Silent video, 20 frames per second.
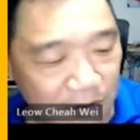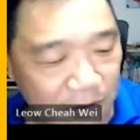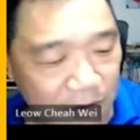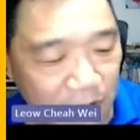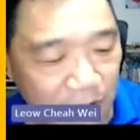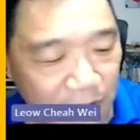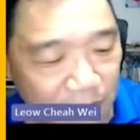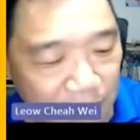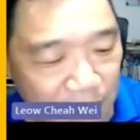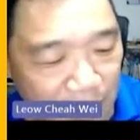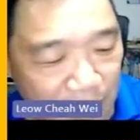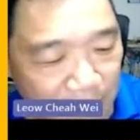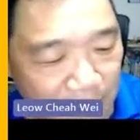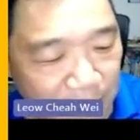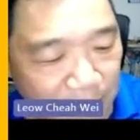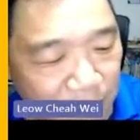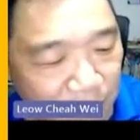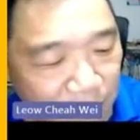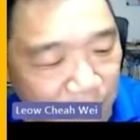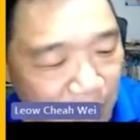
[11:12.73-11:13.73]
So
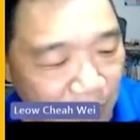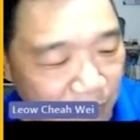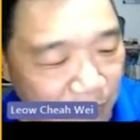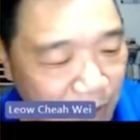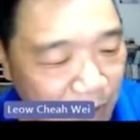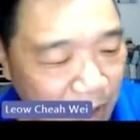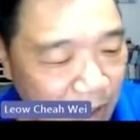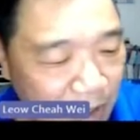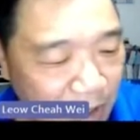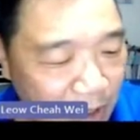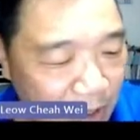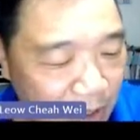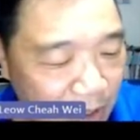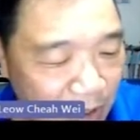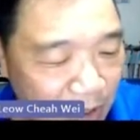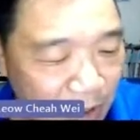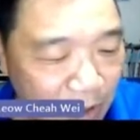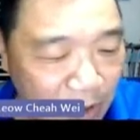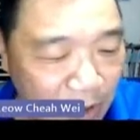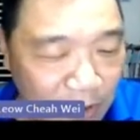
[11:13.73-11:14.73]

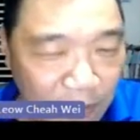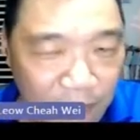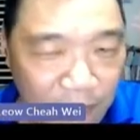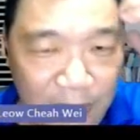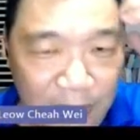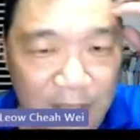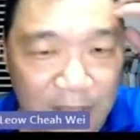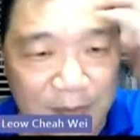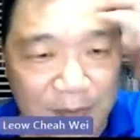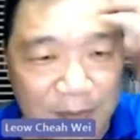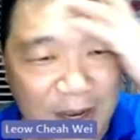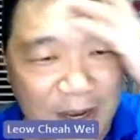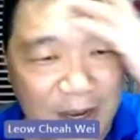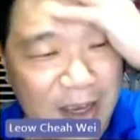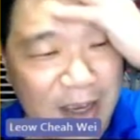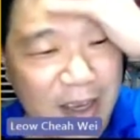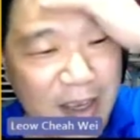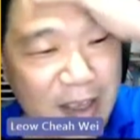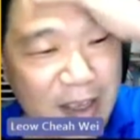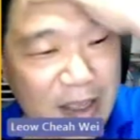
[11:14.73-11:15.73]
we
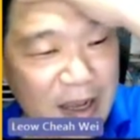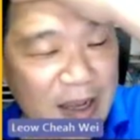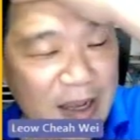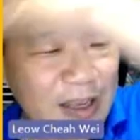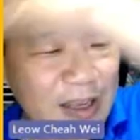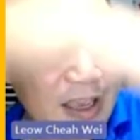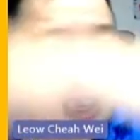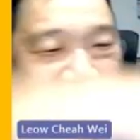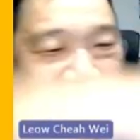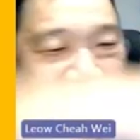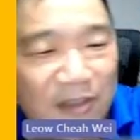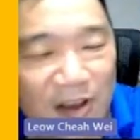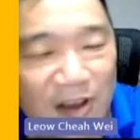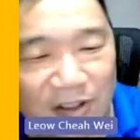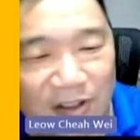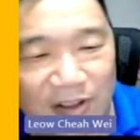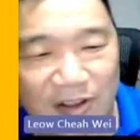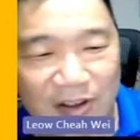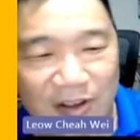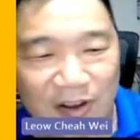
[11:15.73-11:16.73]
typically
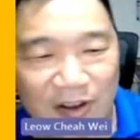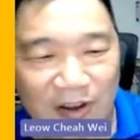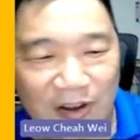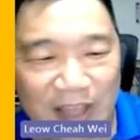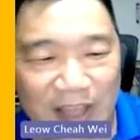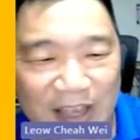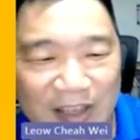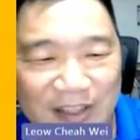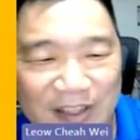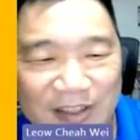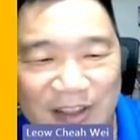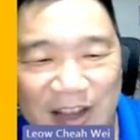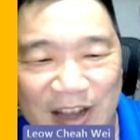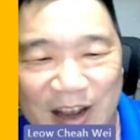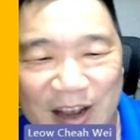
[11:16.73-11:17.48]
cannot connect